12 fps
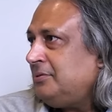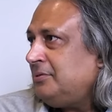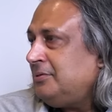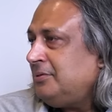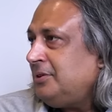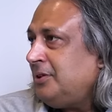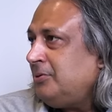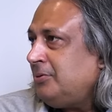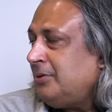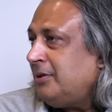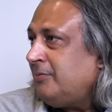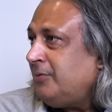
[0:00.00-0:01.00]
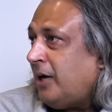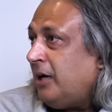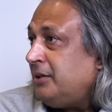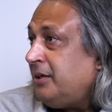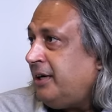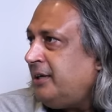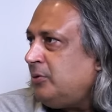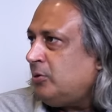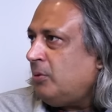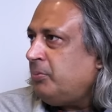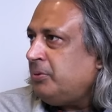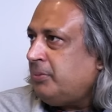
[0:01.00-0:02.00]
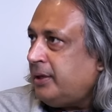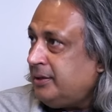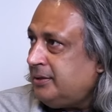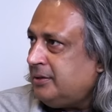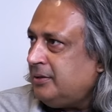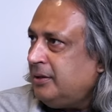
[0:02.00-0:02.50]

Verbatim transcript: Yeah. You know, are they ready to compromise?